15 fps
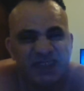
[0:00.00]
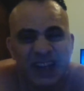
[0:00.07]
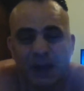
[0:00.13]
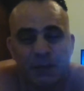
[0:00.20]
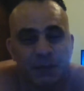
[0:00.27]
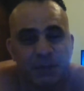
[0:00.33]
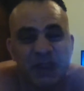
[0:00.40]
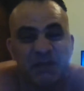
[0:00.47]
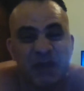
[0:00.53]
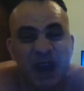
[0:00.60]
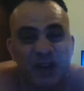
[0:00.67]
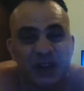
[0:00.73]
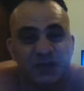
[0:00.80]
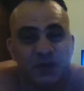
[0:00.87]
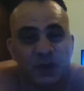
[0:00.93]
a bit
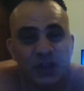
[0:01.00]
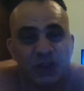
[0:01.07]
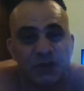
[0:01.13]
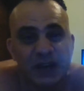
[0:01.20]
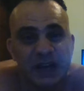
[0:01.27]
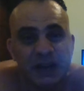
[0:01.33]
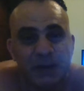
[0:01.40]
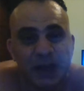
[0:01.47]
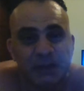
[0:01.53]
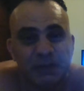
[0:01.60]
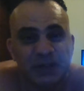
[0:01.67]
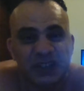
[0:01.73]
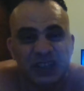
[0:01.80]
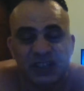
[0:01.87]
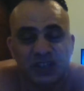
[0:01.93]
embarrassed for you, really, mate,
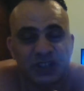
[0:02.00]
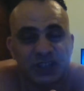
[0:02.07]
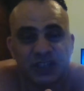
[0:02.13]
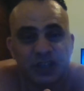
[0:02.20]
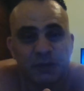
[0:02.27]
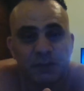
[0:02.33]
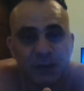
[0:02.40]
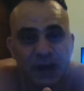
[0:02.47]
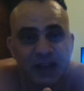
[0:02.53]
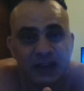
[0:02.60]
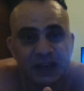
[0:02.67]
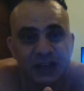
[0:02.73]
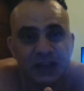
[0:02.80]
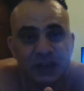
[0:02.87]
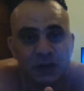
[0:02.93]
because it's just so
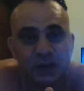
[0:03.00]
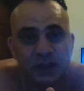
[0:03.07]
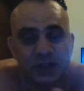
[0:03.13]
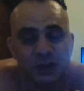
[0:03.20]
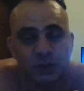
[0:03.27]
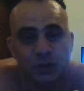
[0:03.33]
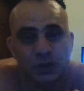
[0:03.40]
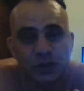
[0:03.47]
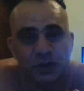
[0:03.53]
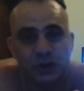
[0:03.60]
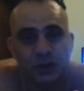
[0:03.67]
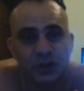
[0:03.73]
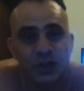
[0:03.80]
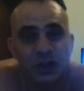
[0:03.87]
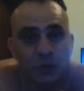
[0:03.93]
blatantly honest what
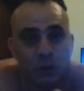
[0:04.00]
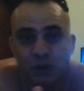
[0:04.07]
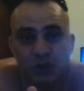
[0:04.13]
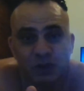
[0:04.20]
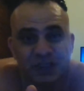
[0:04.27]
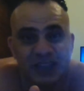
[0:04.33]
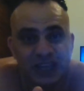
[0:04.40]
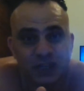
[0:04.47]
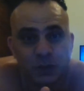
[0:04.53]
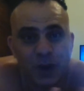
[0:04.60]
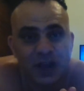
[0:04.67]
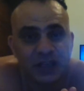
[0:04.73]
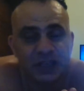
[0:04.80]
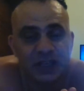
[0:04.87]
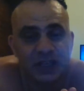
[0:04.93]
your
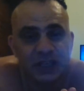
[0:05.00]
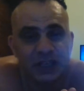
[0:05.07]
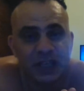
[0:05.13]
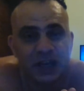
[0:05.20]
sexuality is.